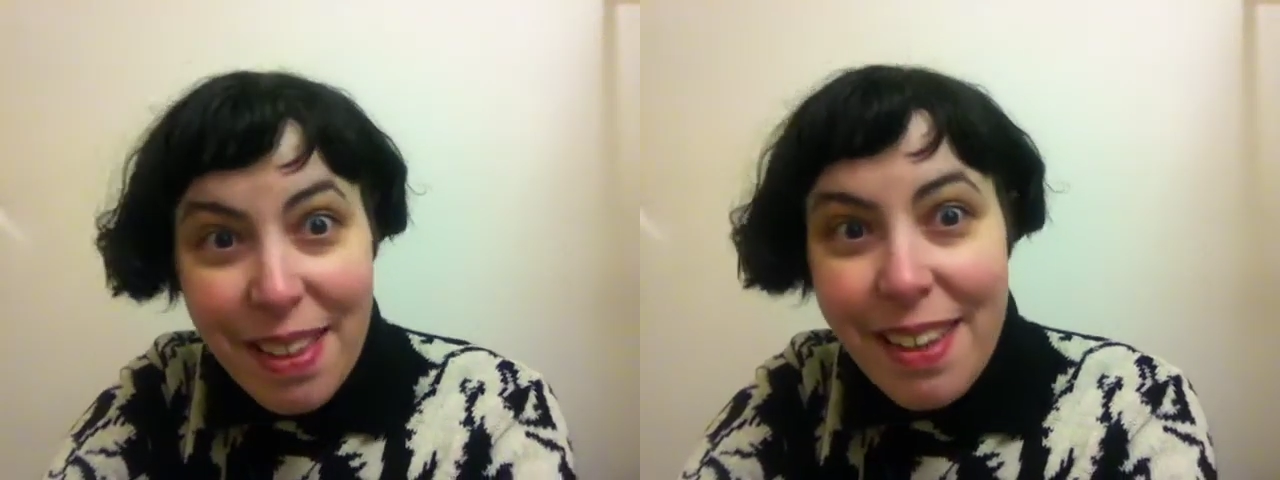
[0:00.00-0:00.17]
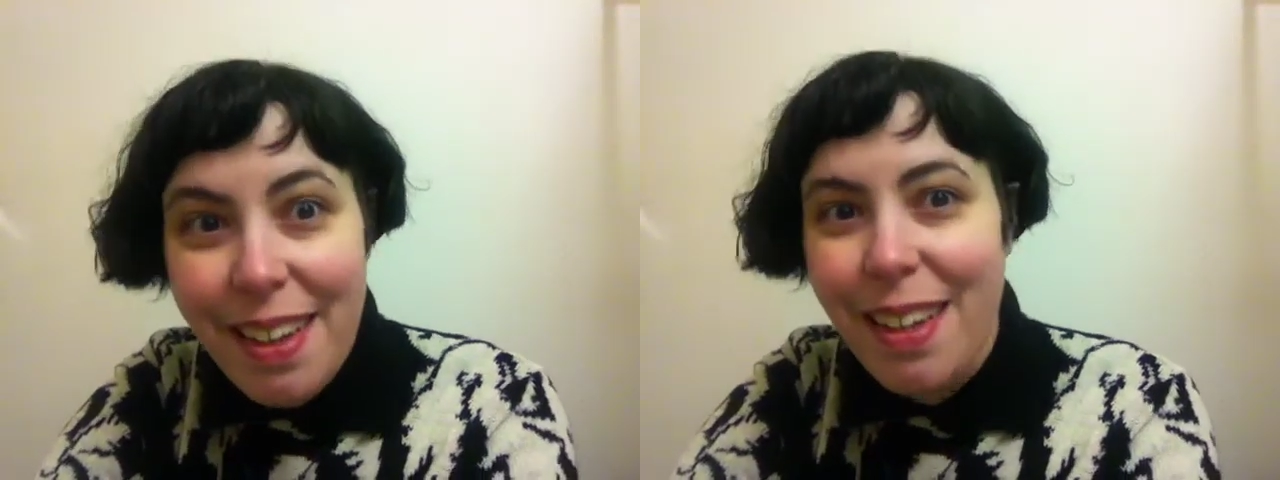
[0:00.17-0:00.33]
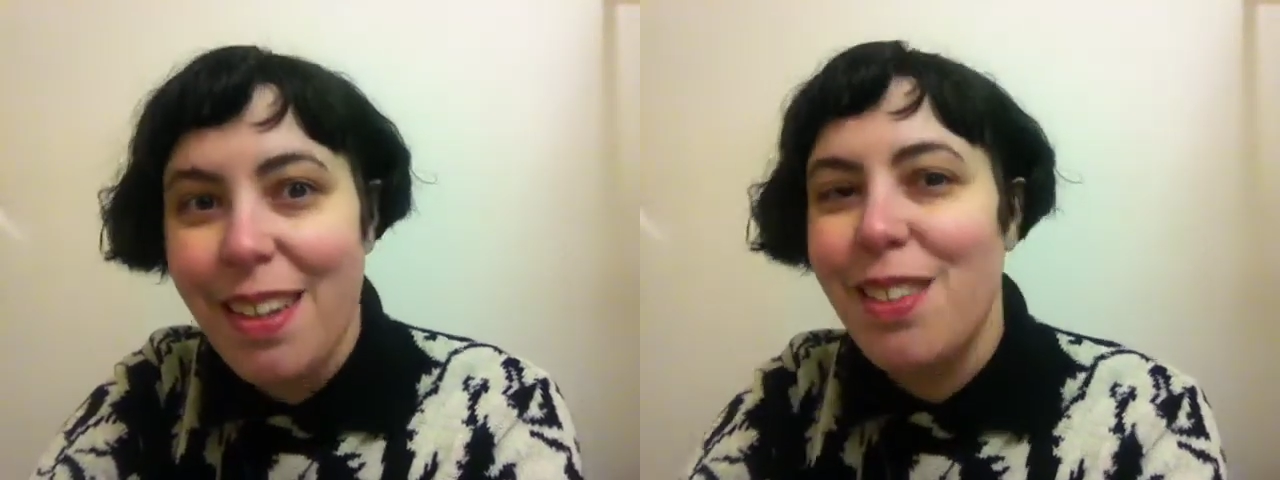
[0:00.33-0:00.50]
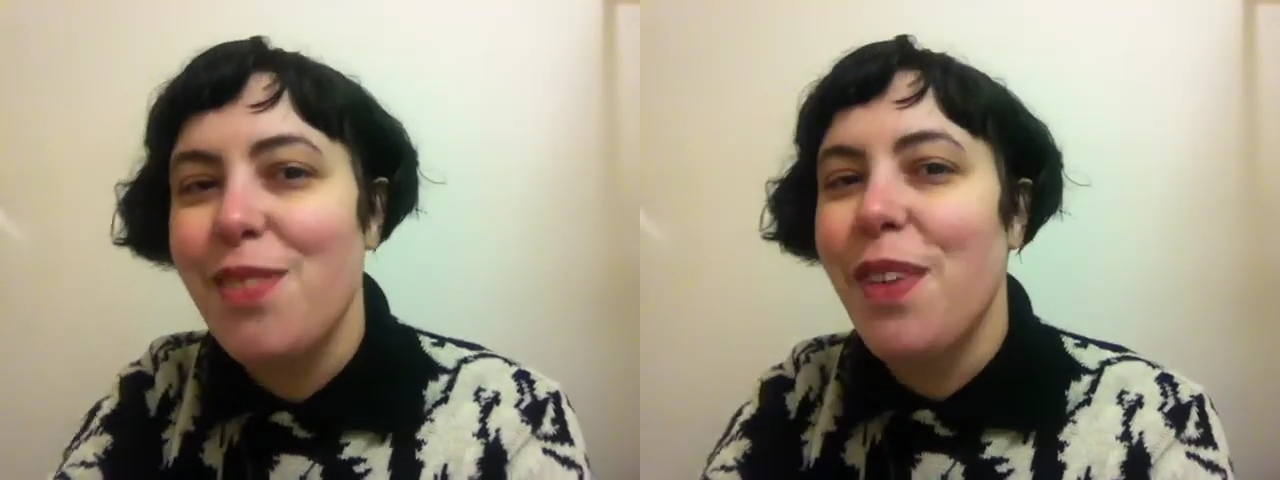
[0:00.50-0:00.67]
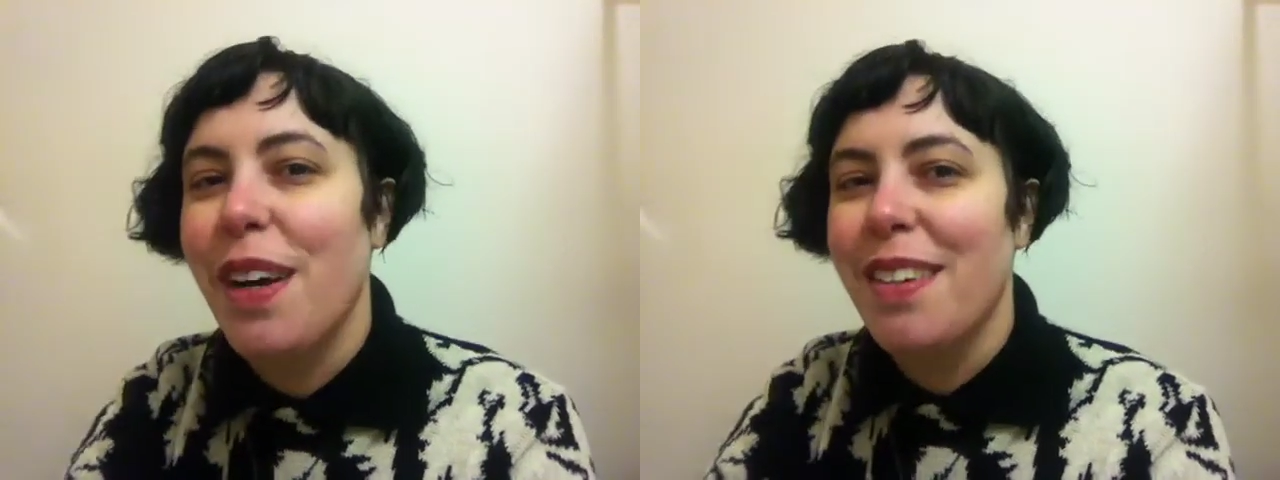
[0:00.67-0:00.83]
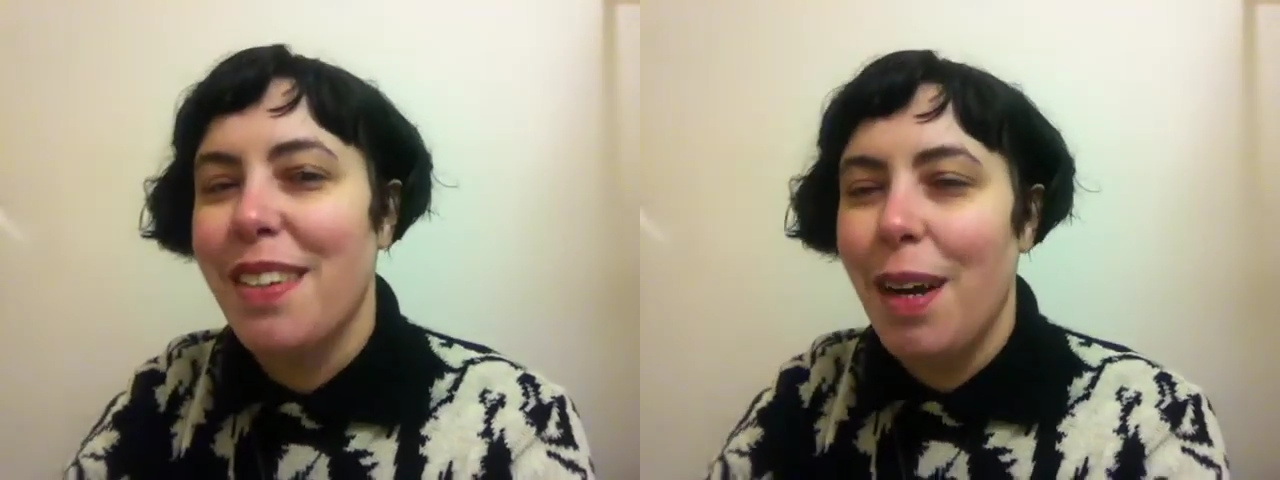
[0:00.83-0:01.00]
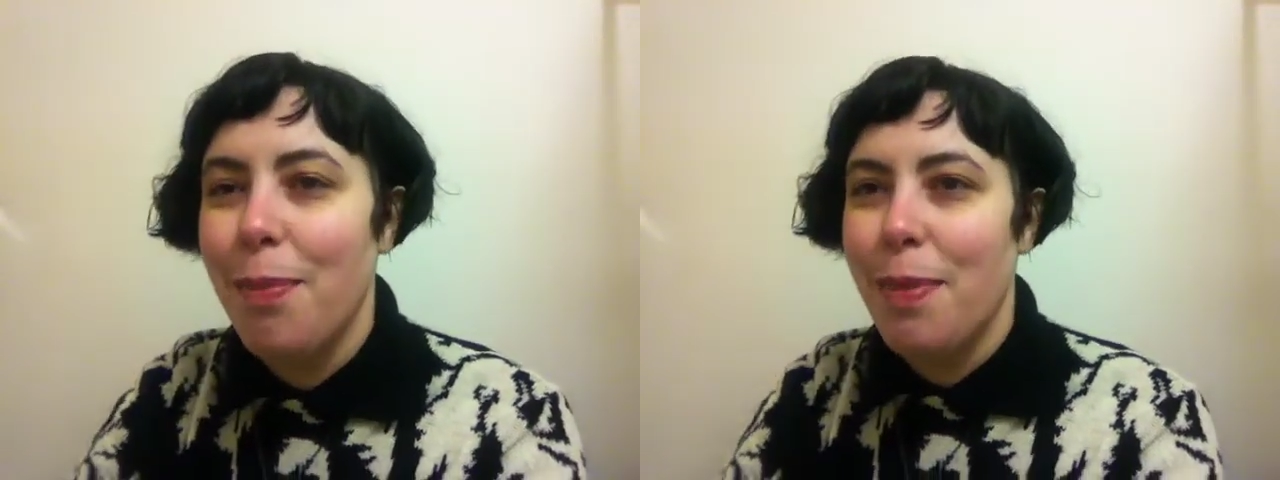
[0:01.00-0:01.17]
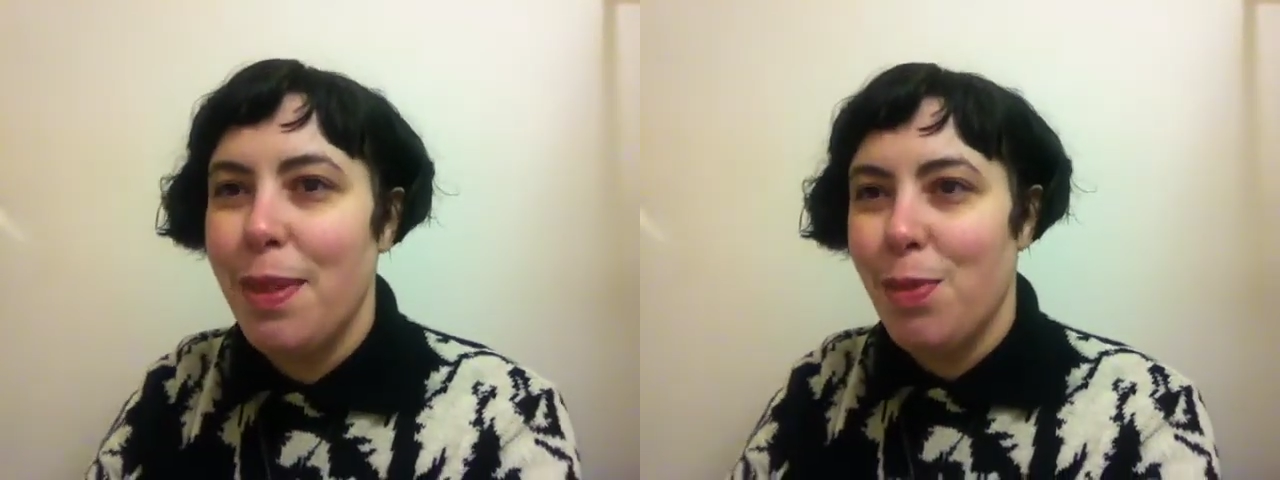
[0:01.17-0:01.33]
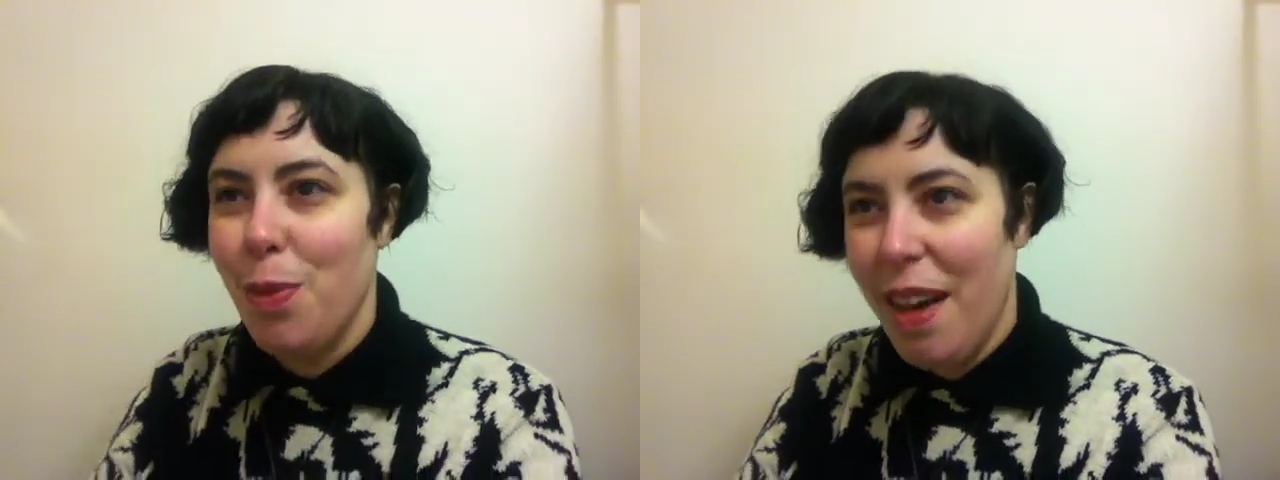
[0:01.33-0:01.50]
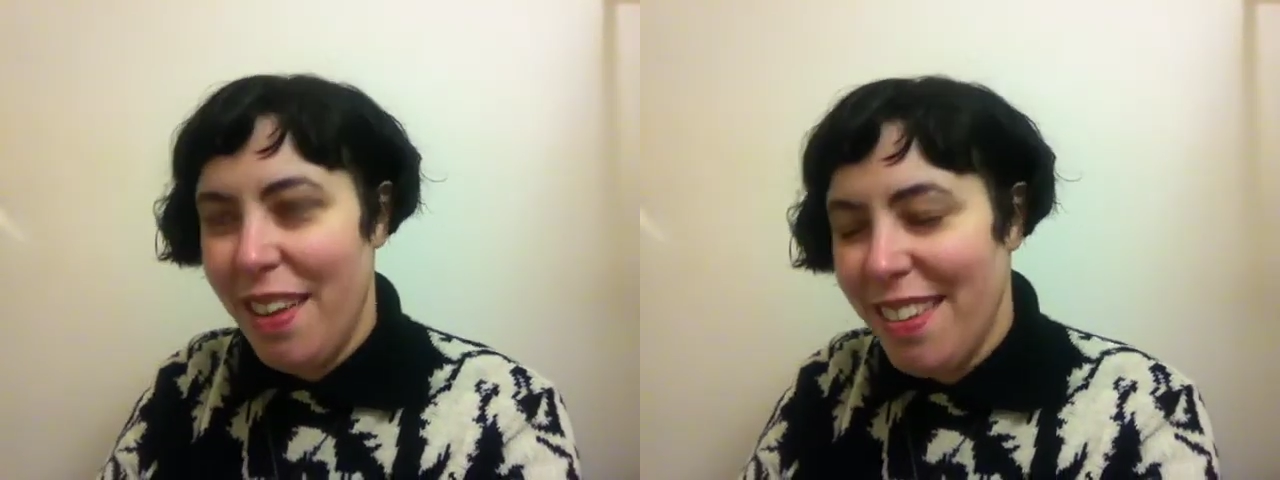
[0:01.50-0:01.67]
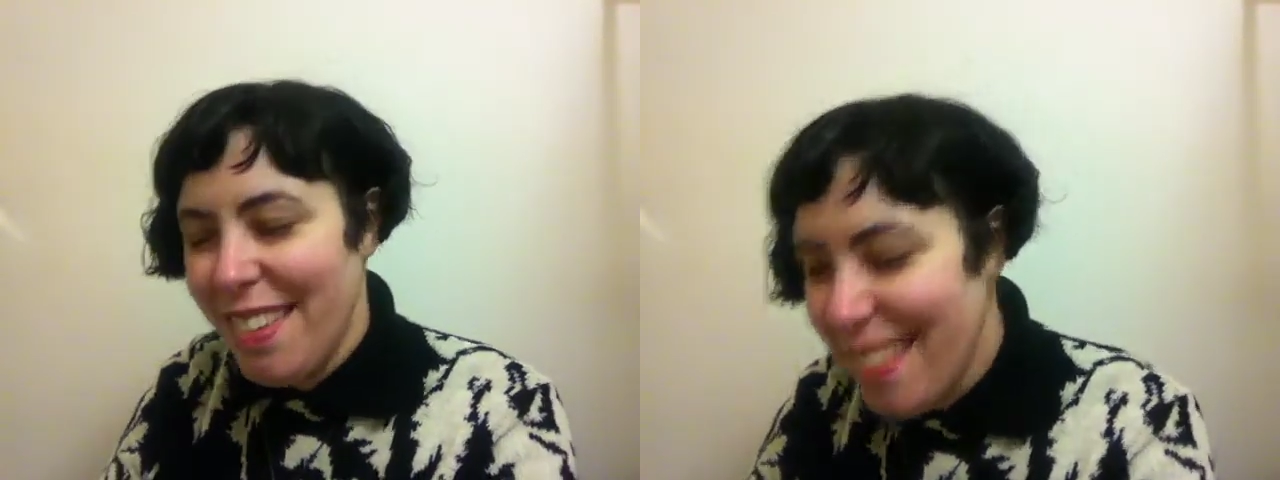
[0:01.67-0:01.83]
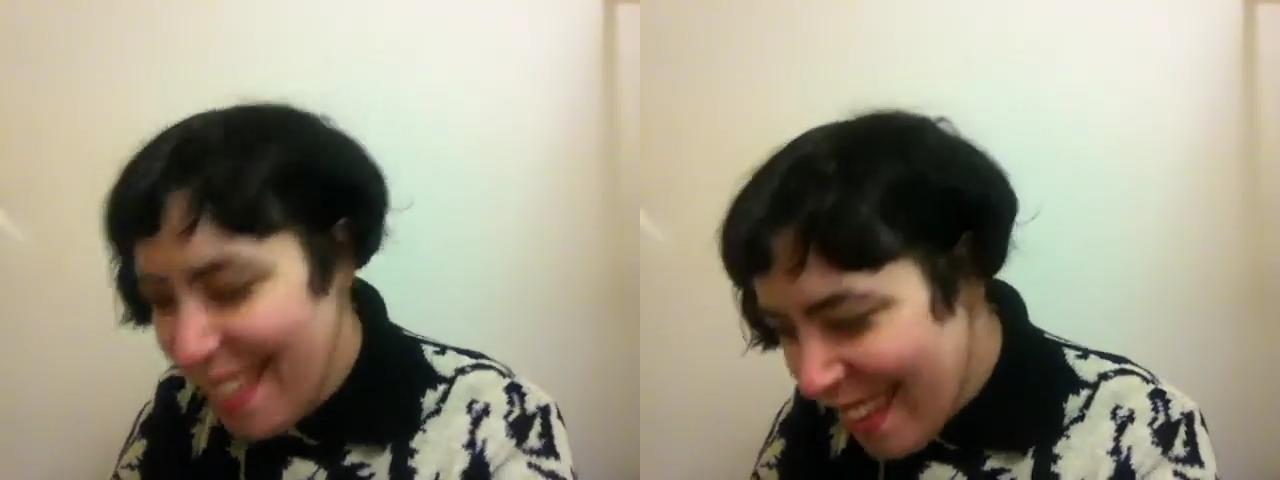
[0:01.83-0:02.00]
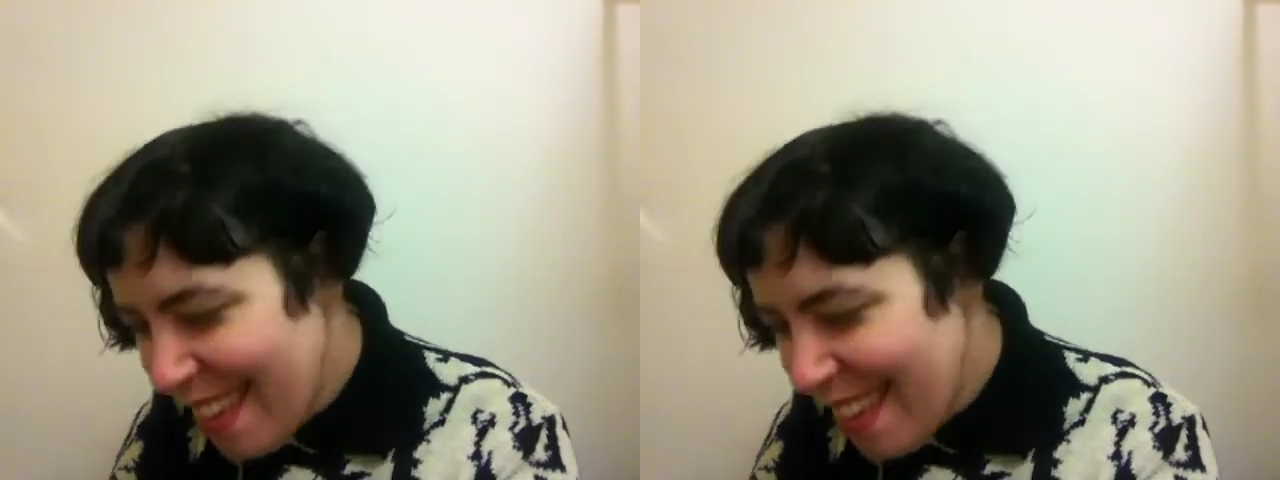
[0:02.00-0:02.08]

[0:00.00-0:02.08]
thinking is fucked up as well.